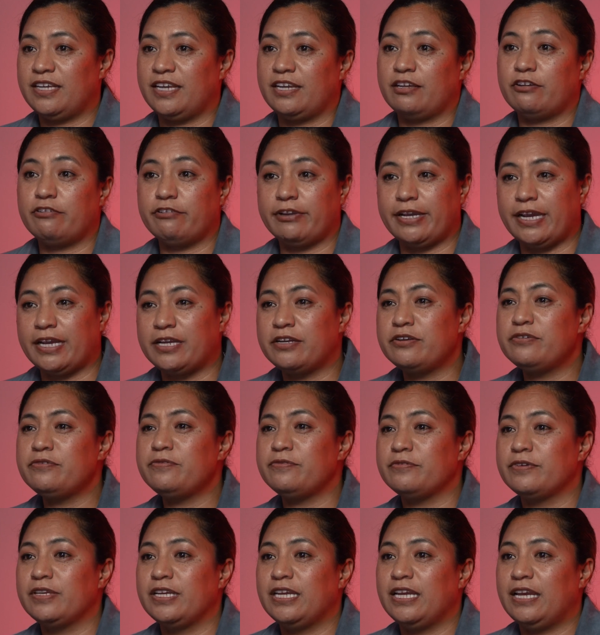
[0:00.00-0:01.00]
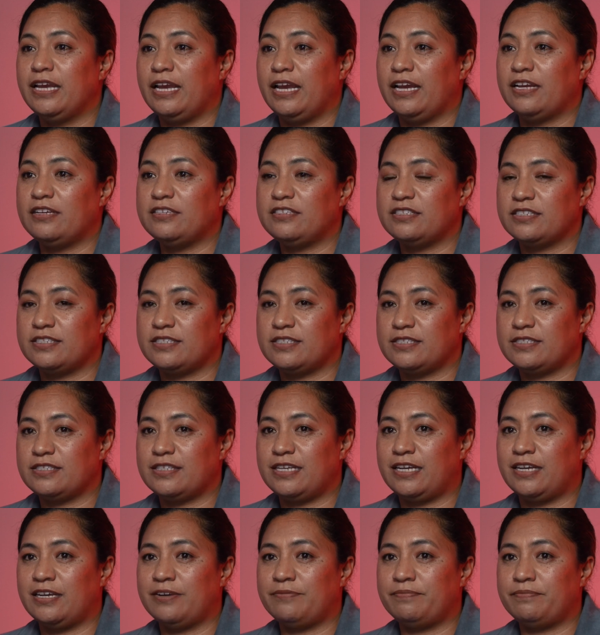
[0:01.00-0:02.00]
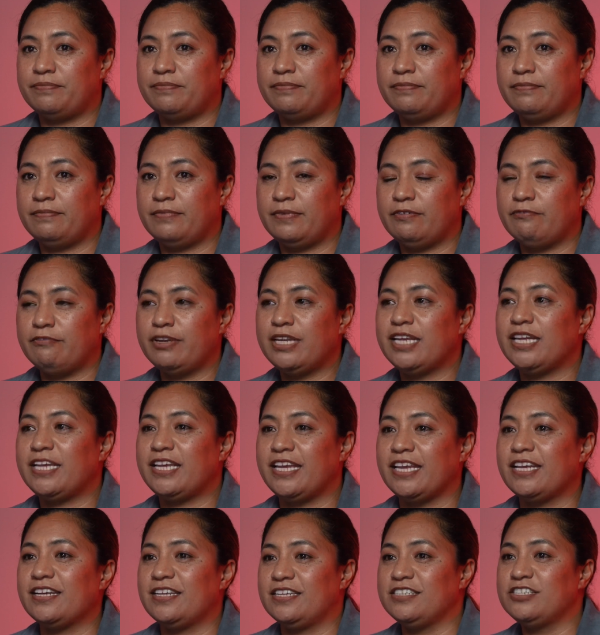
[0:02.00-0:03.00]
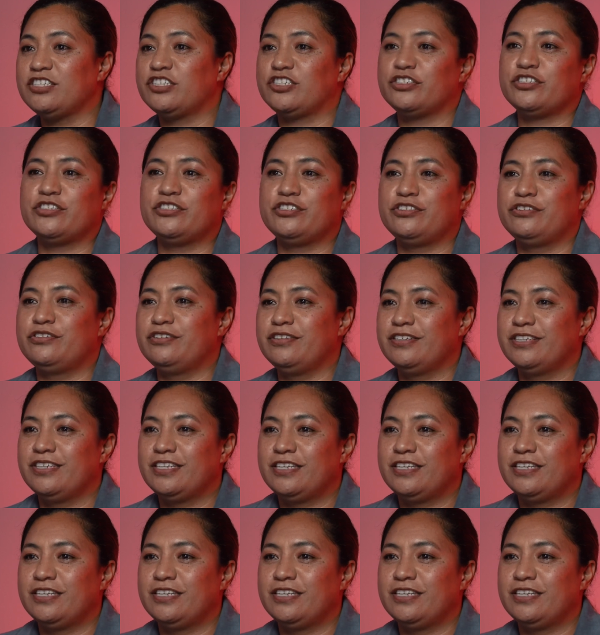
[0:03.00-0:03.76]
get creative and just um, really get into